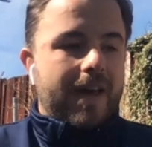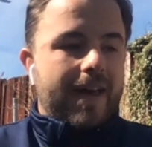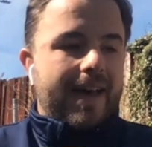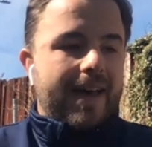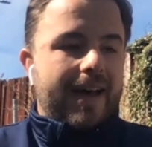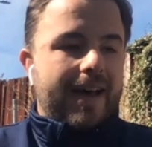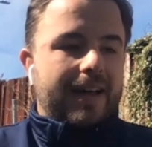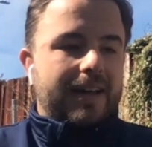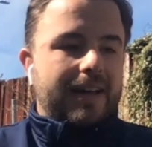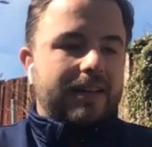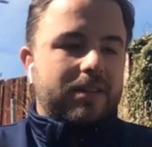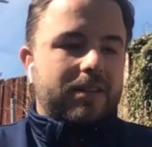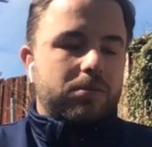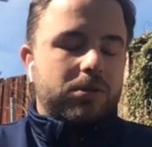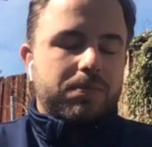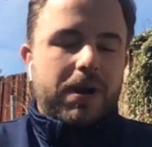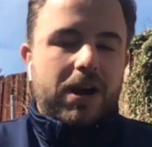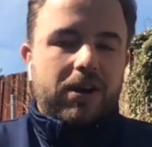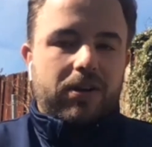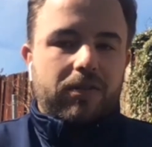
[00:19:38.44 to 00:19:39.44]
And there was
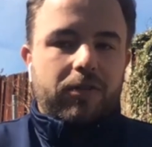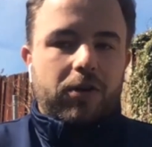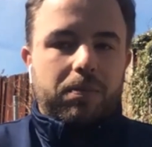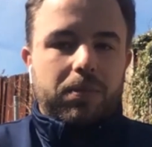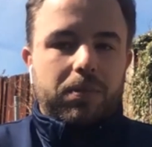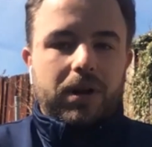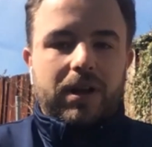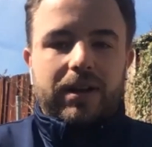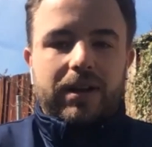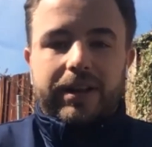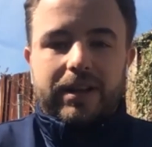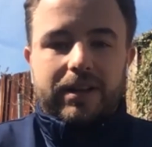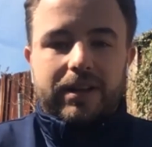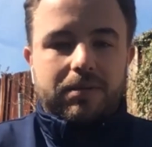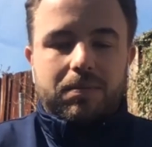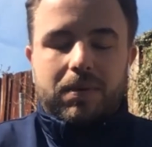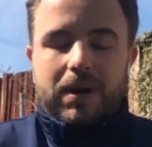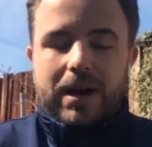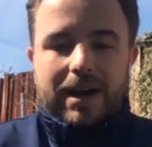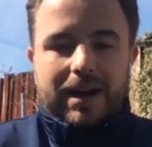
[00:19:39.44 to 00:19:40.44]
an American footballer, and they
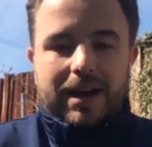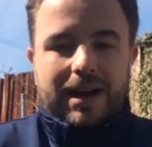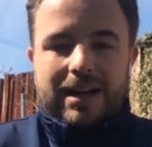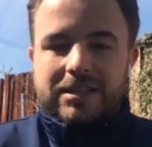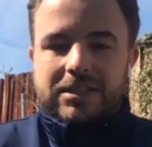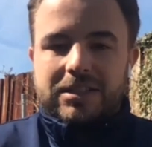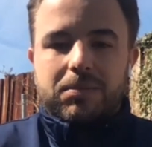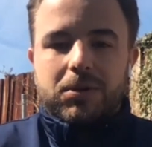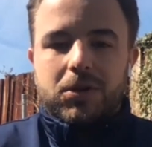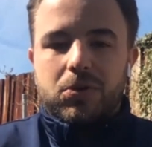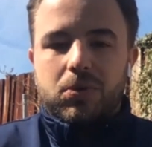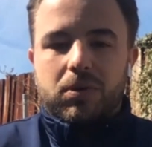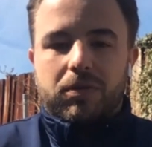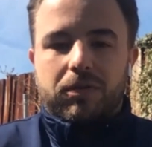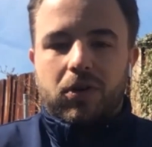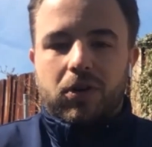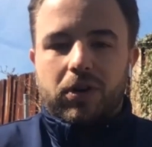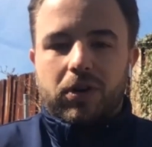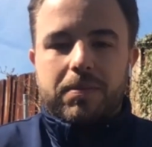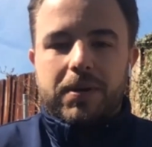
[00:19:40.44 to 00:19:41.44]
asked them to do a
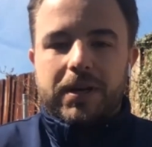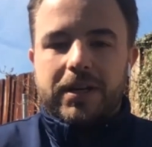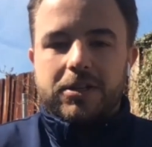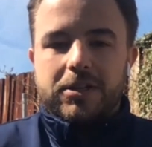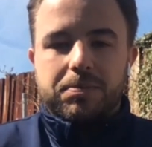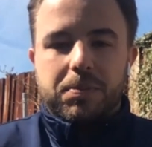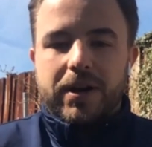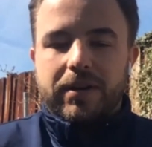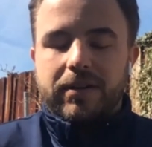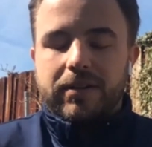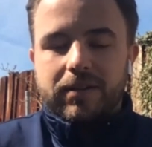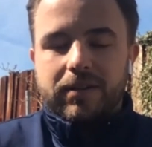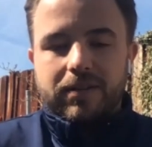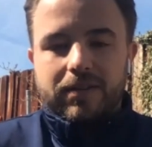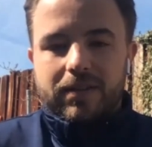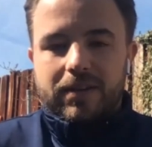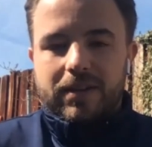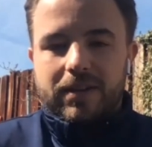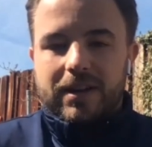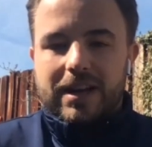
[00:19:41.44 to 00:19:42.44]
40-meter sprint.
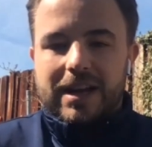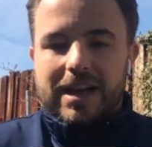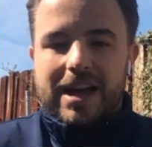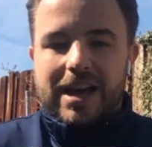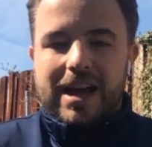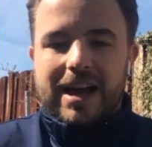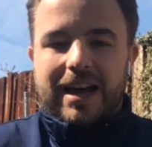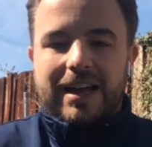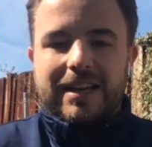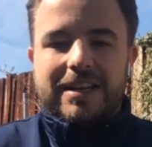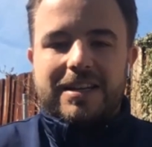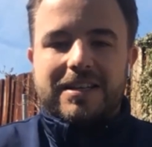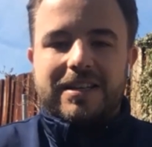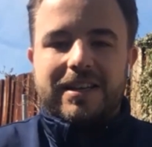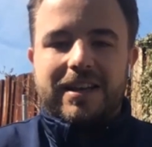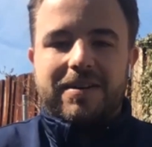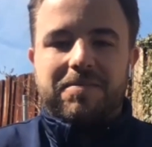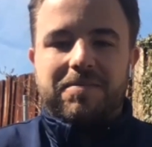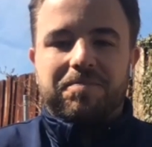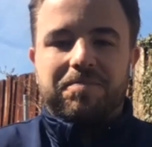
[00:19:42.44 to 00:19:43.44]

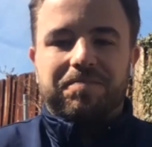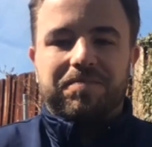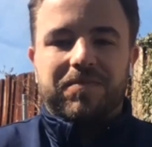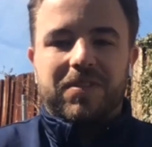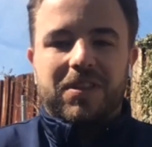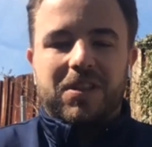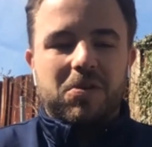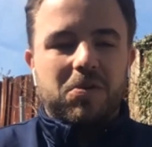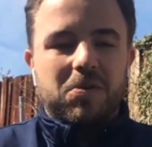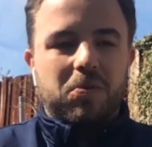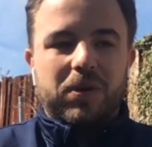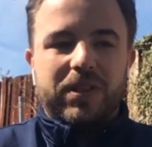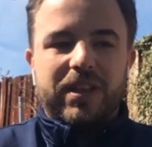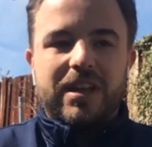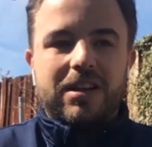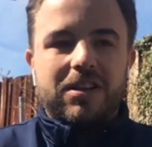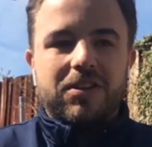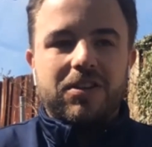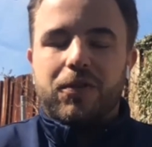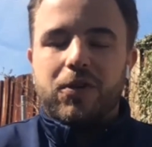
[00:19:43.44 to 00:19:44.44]
And
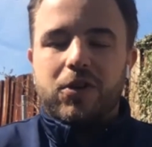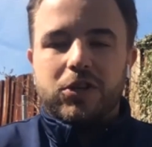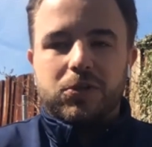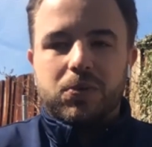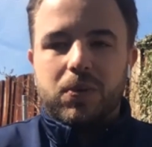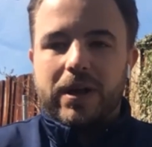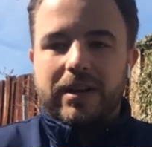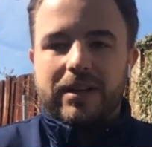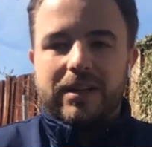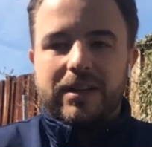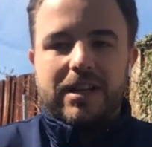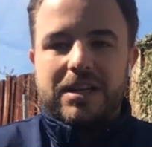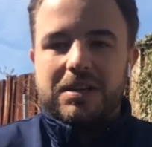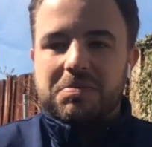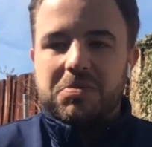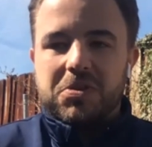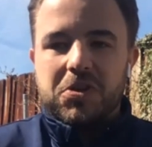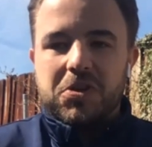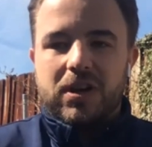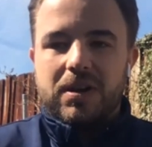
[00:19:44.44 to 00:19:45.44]
within the first 20,
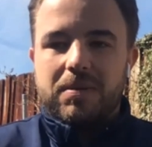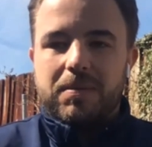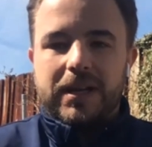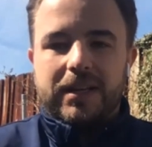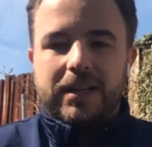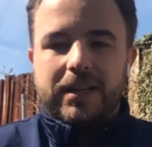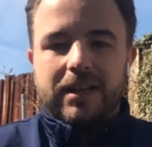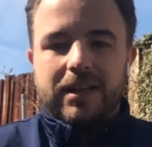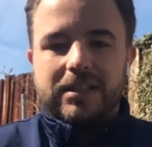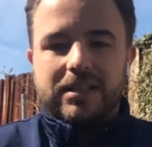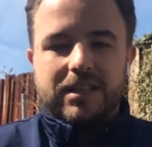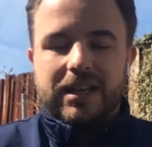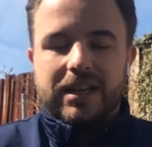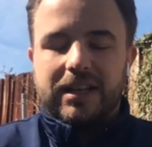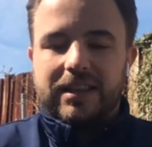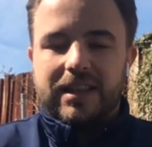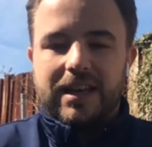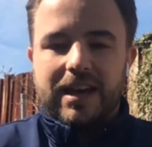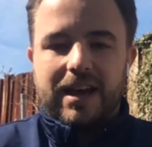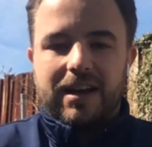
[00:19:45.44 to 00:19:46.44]
30 meters, I
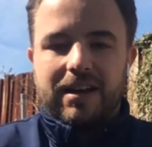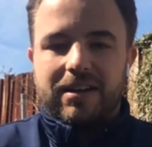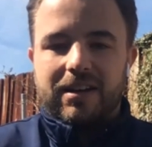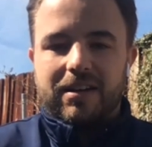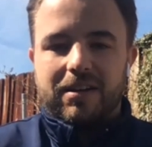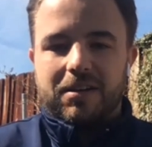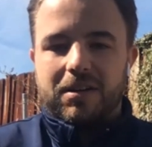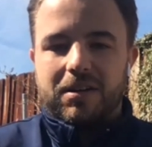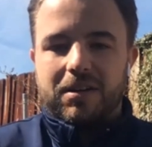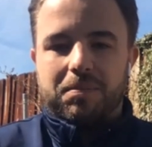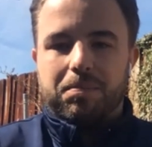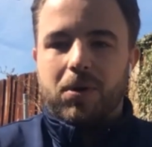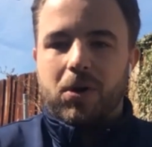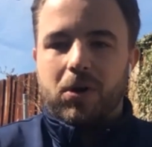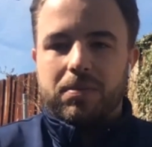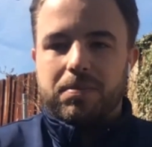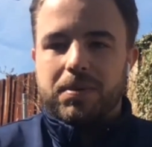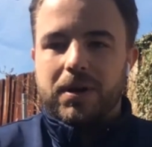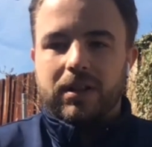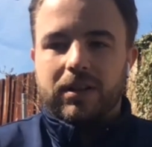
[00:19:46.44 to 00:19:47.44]
think that
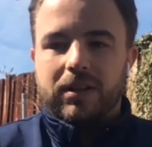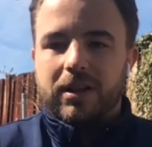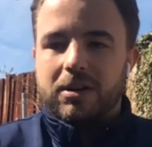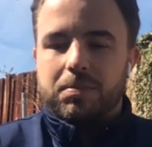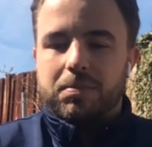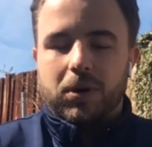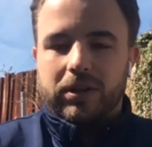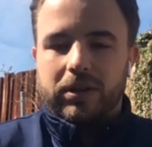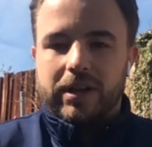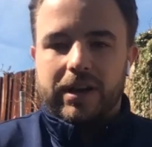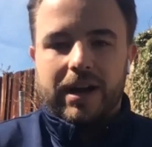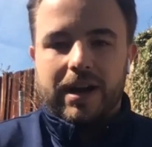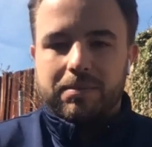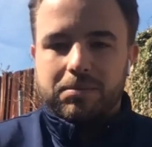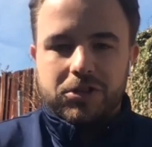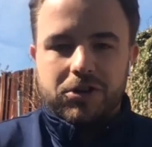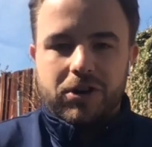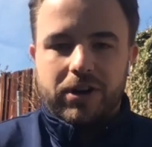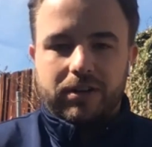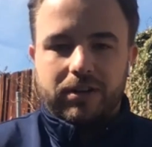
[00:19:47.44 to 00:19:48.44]
bodybuilder pulled their
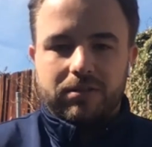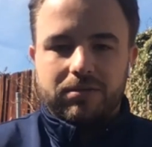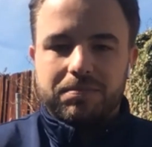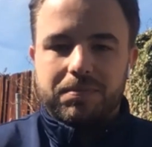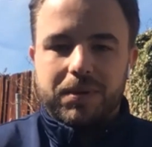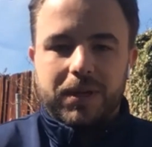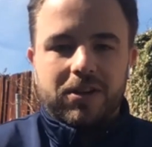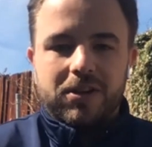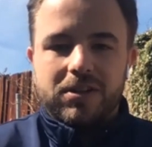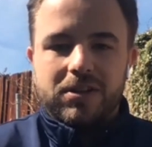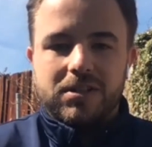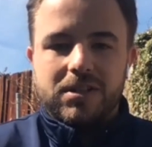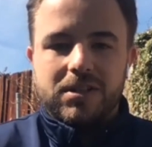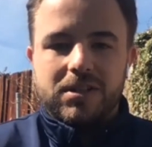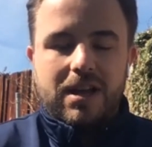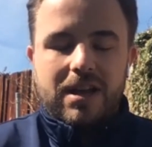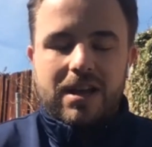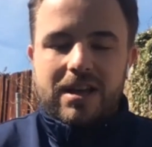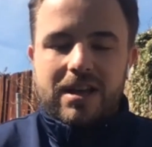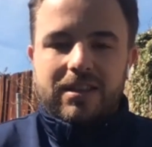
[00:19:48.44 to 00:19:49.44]
hamstring, because
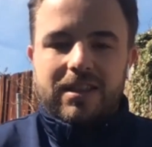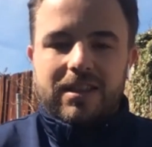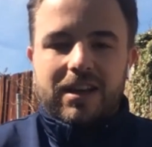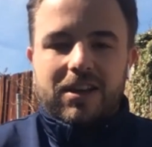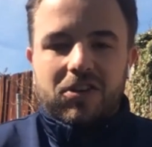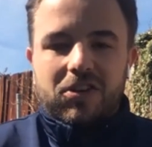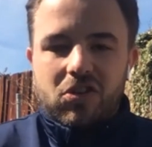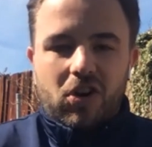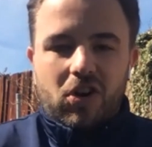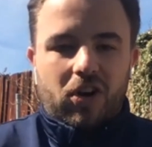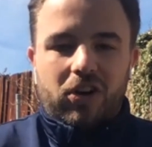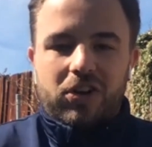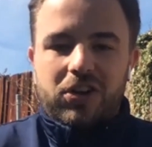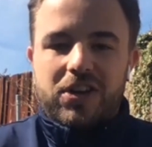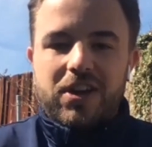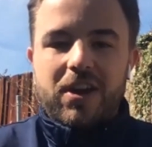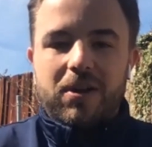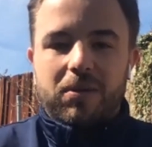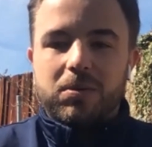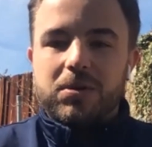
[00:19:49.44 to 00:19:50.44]
they are
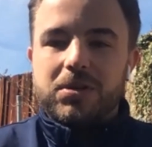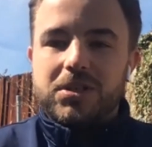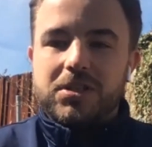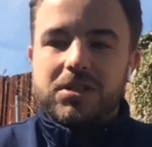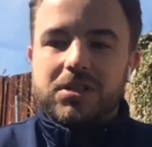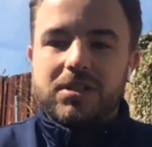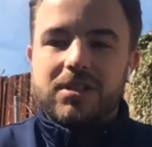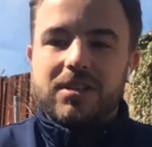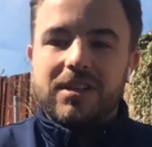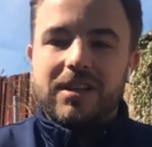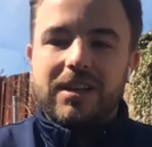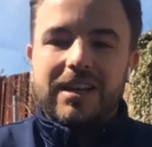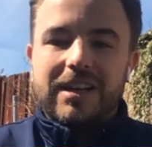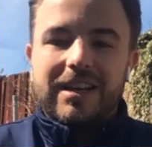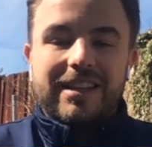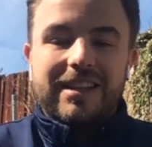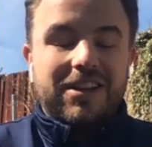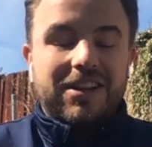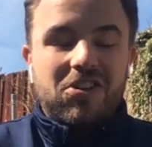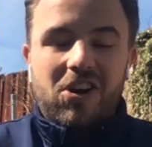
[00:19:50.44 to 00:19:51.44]
not used.
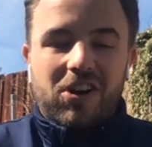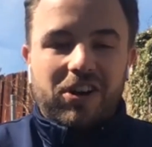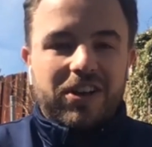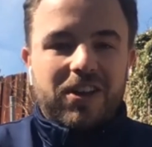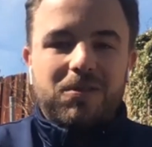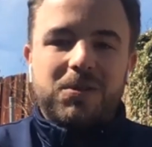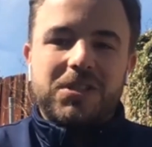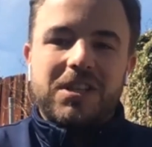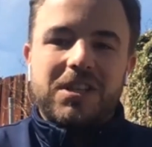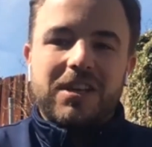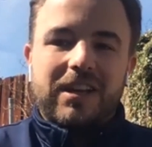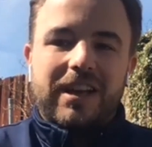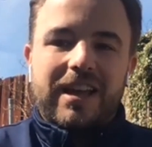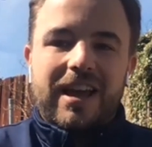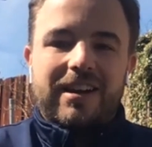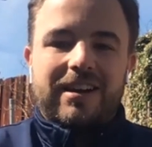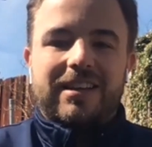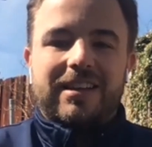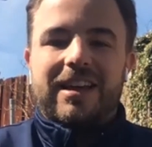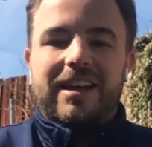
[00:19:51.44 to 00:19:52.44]
They're not used to
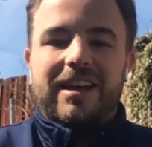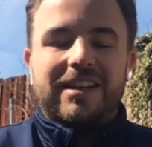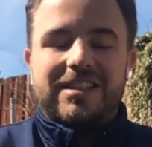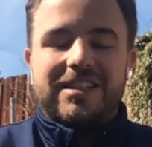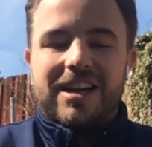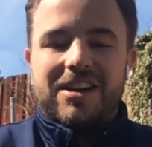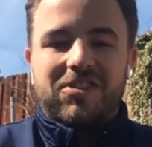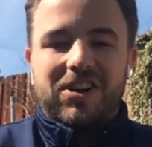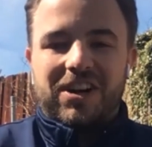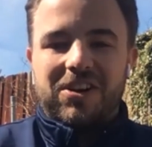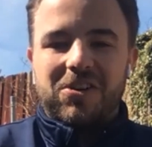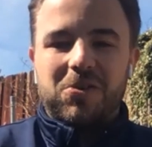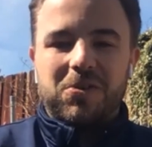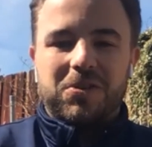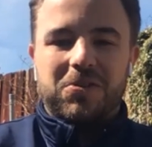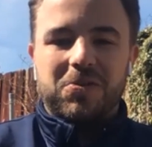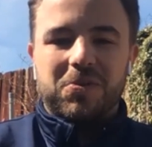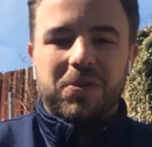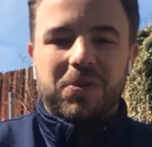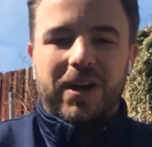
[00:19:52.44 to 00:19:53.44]
getting that eccentric load
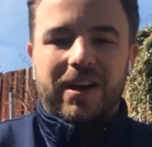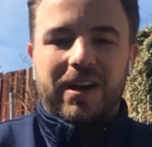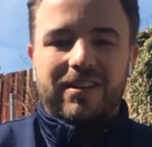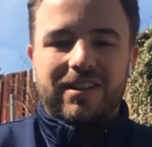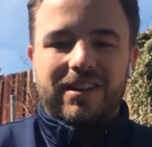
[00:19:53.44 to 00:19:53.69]
to there.